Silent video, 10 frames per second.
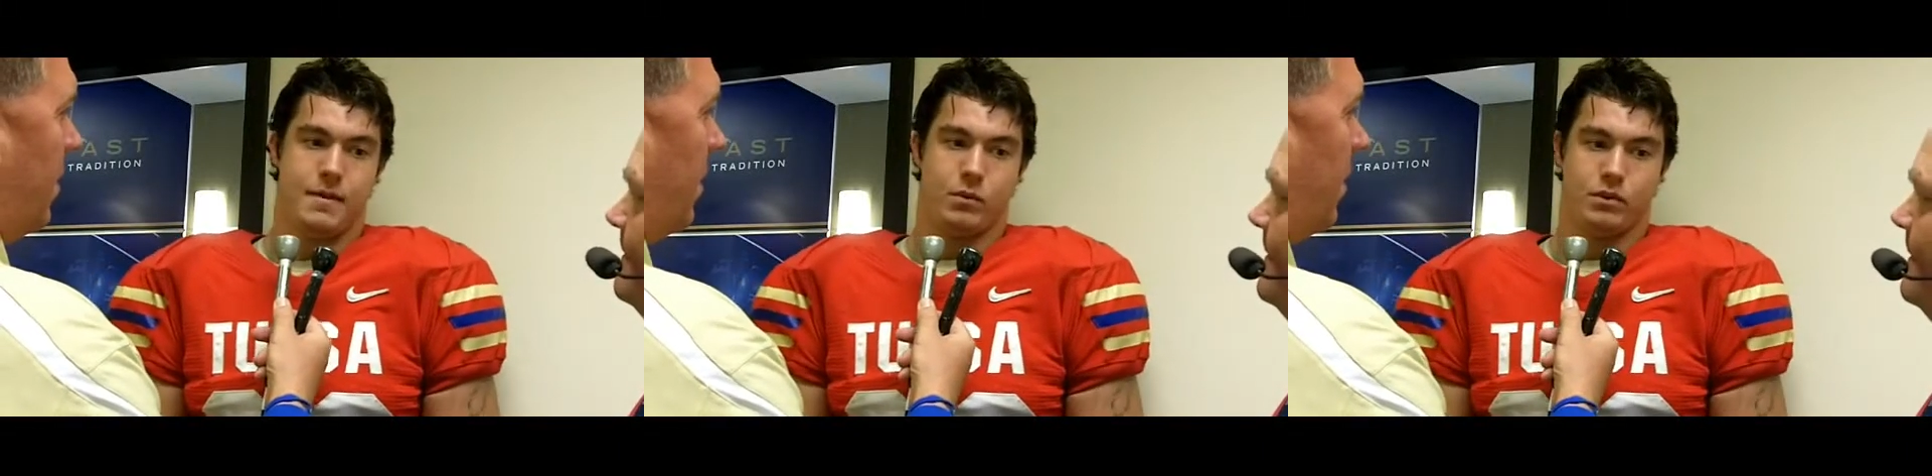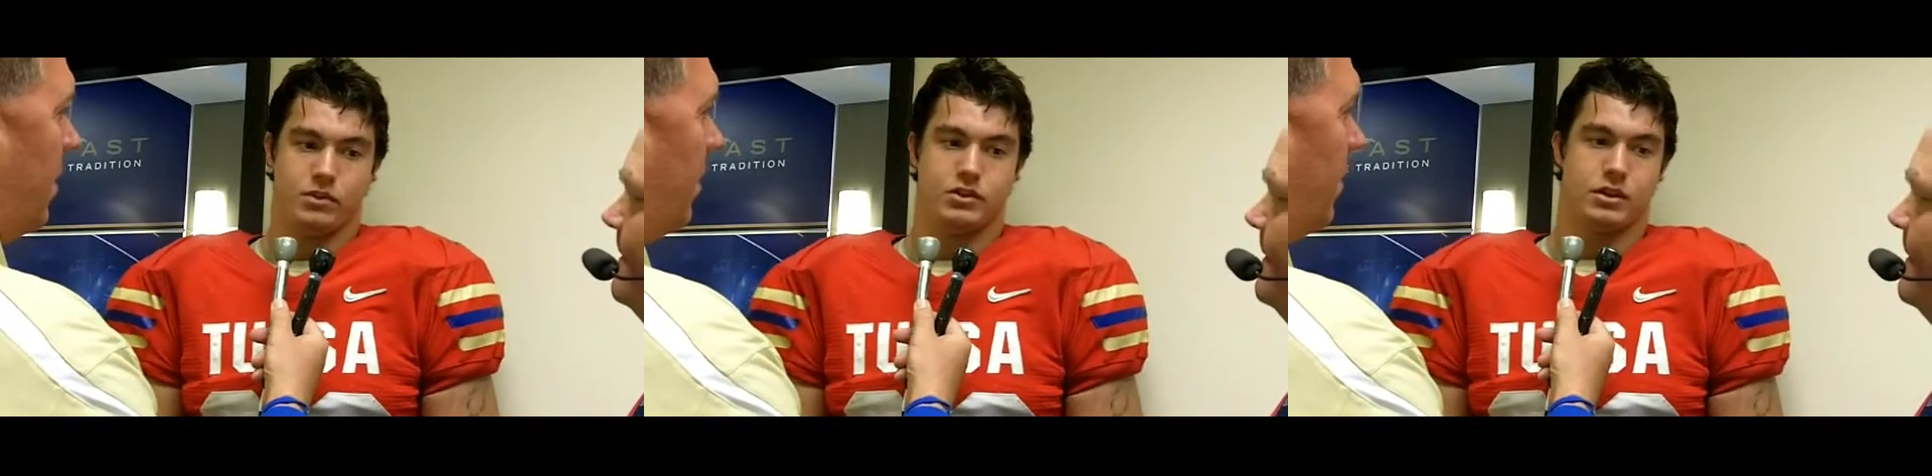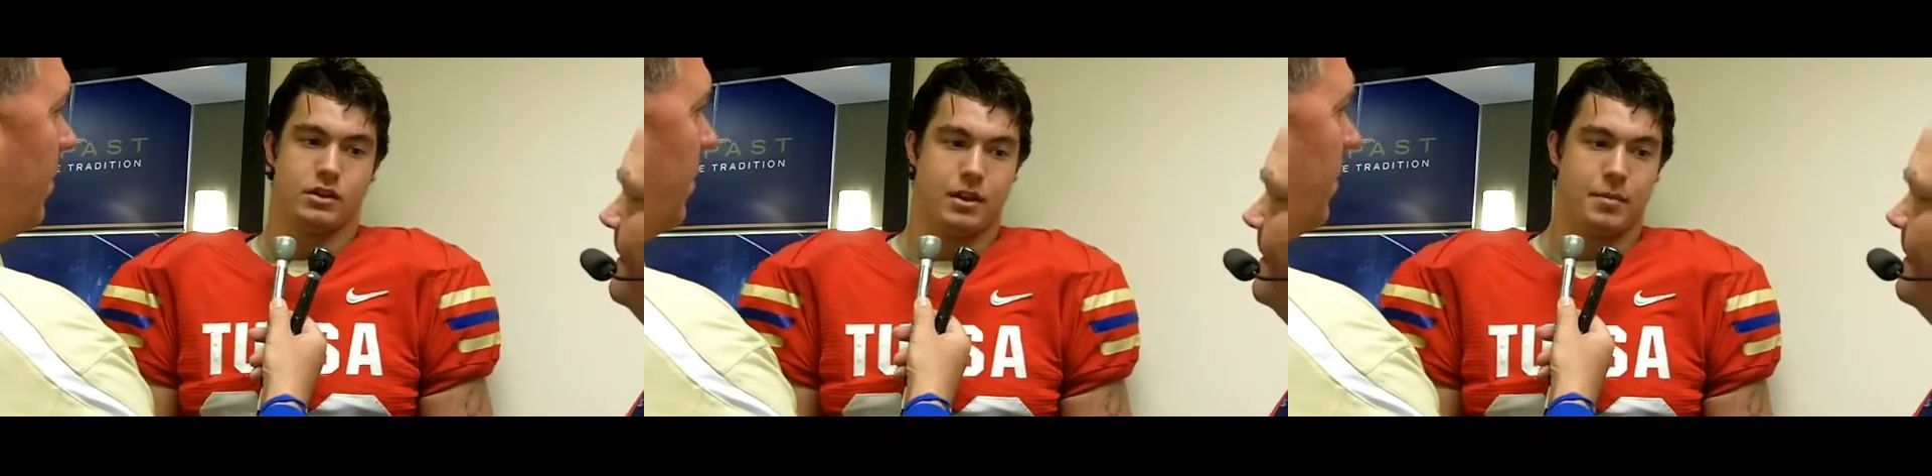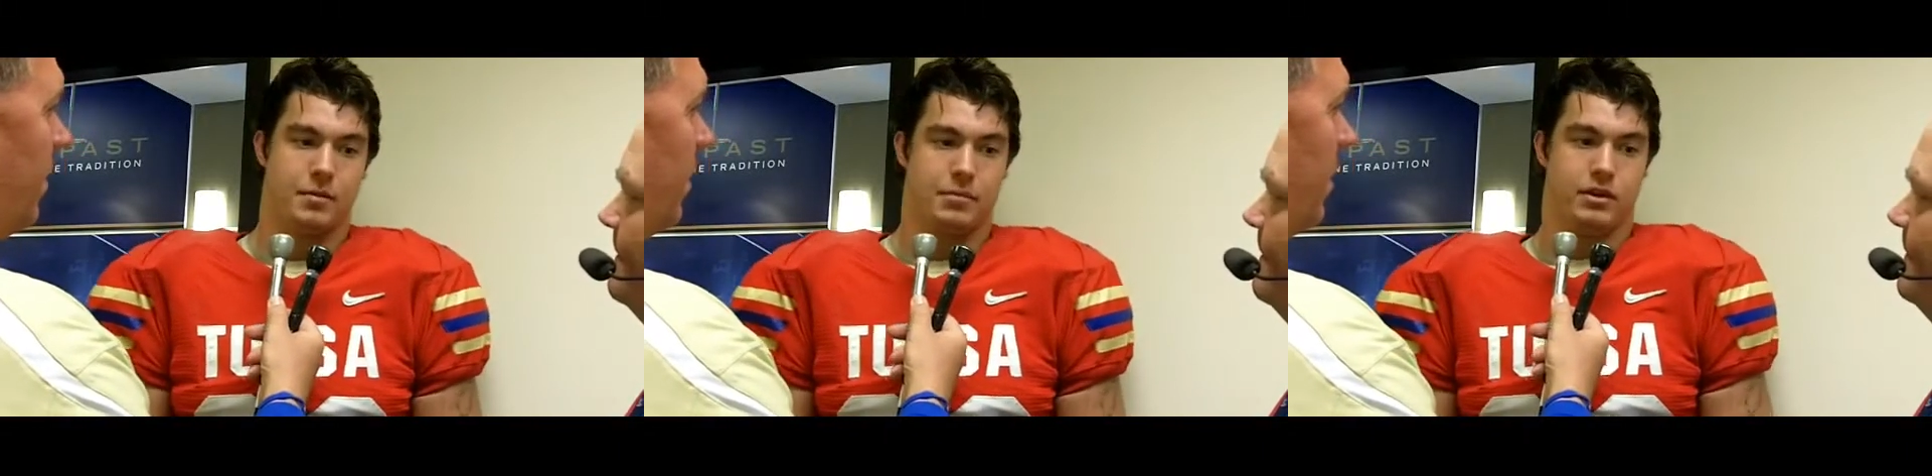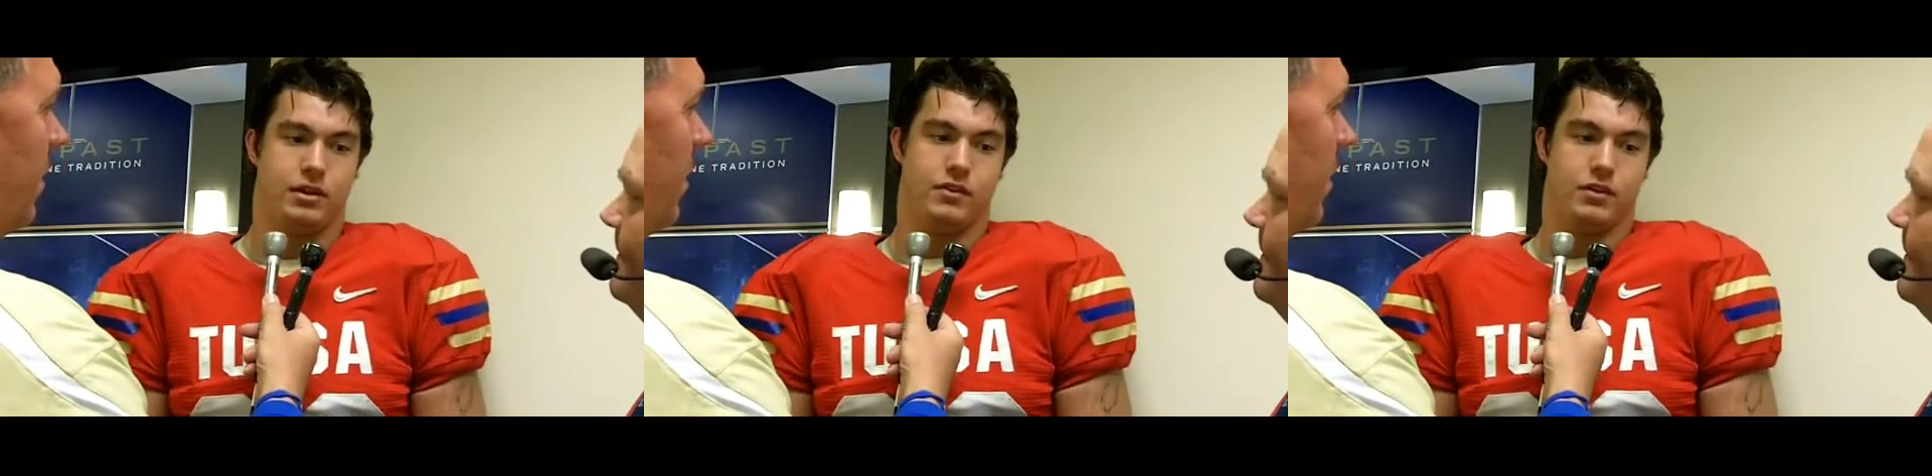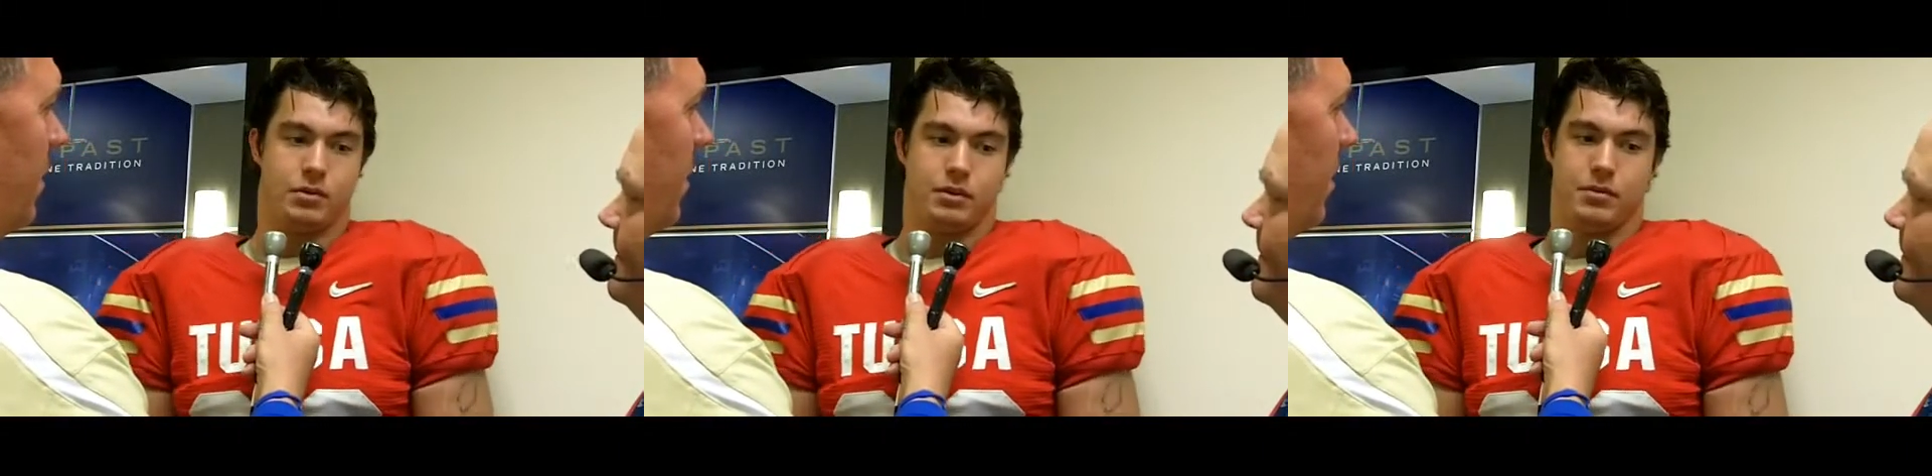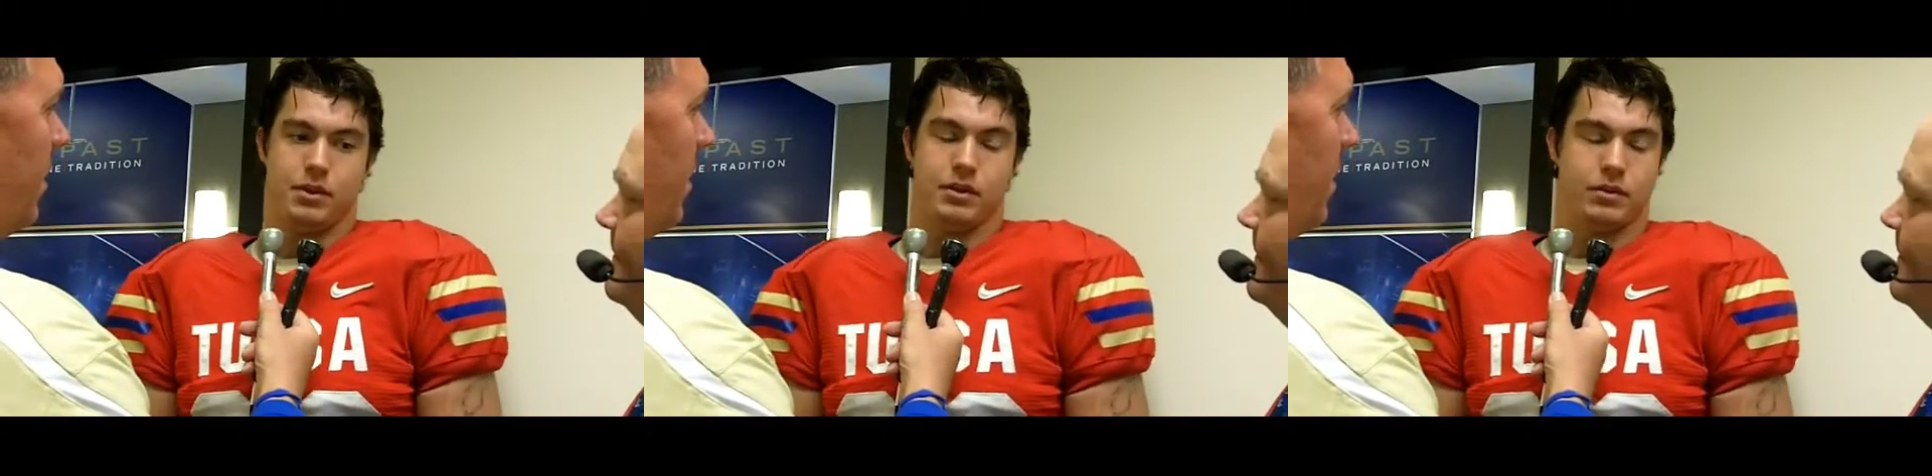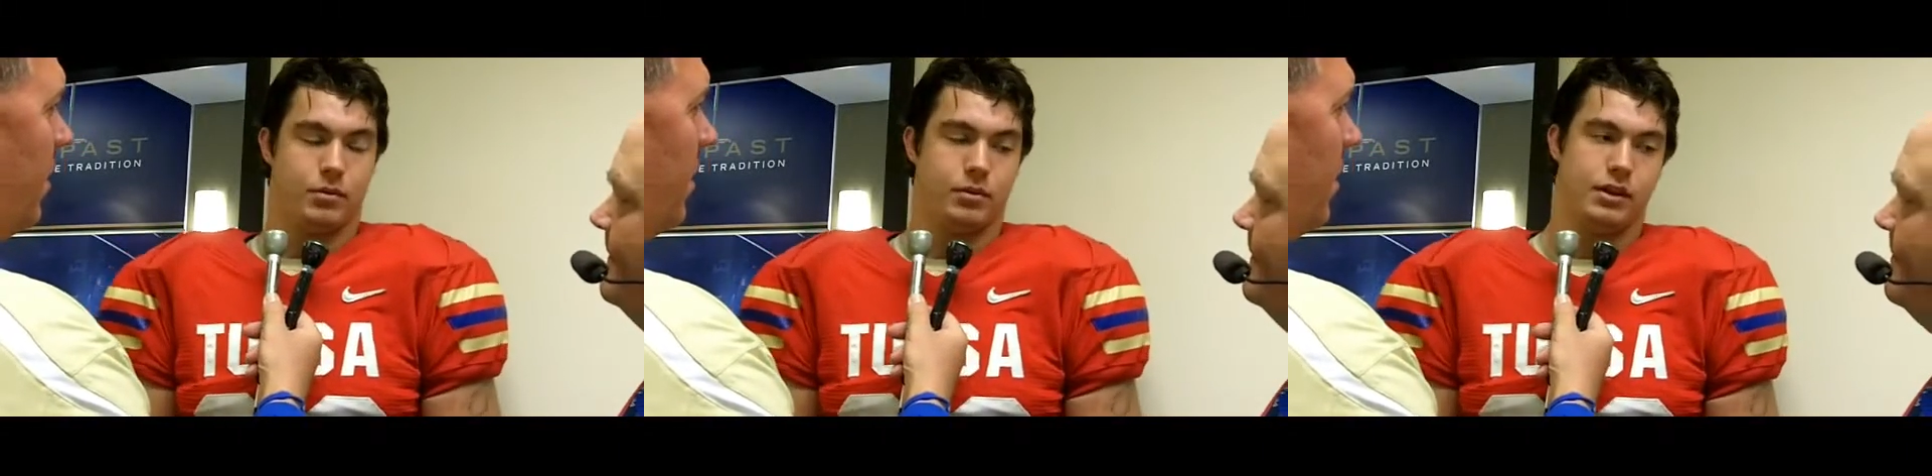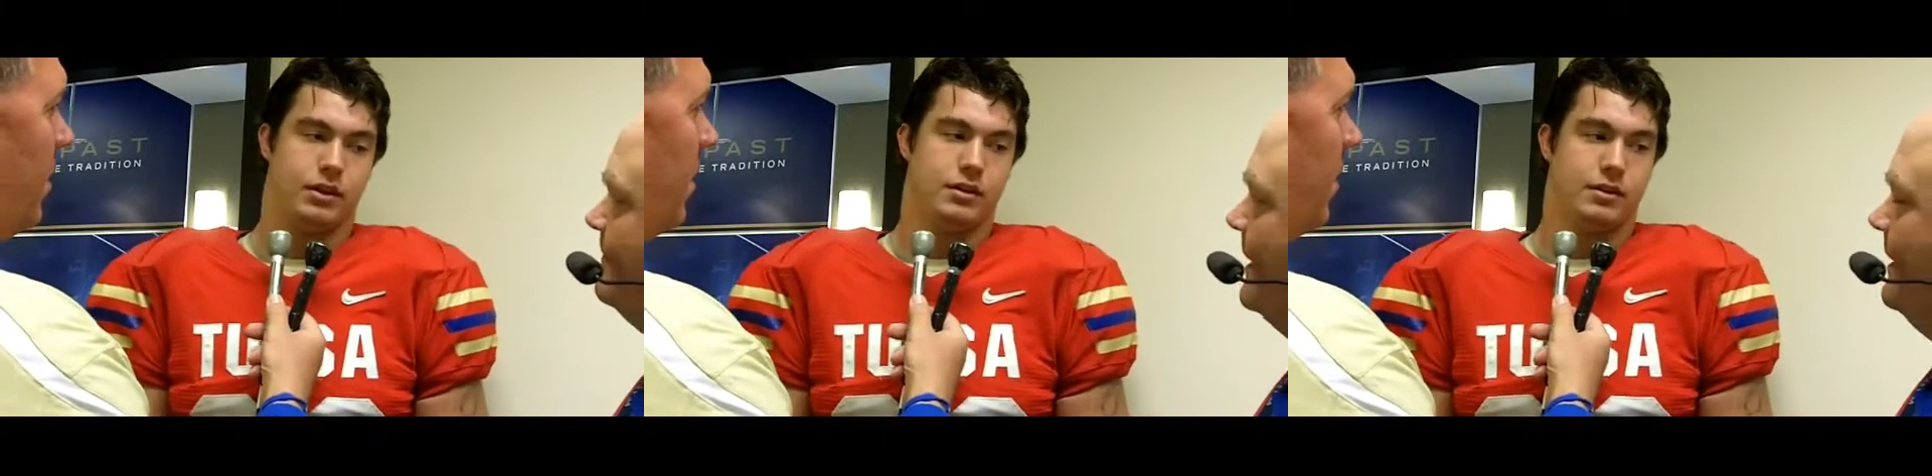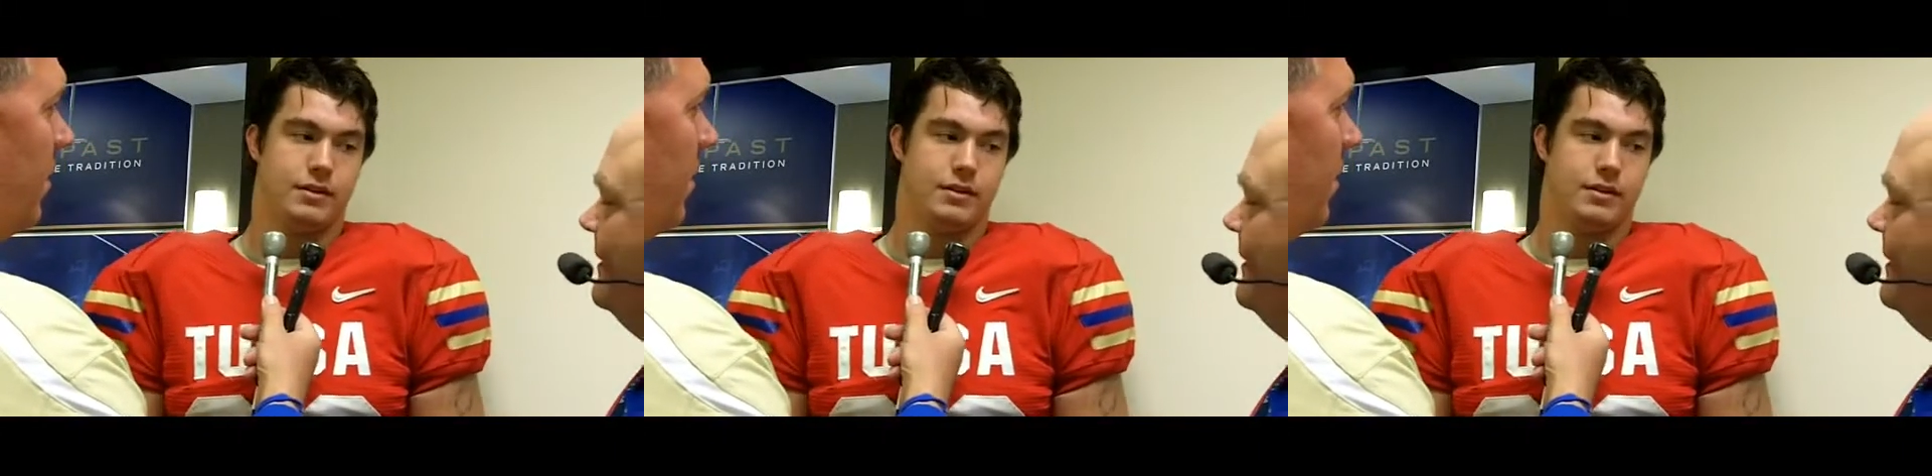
we were just going to step out and be the defense we could be, and that's what we did.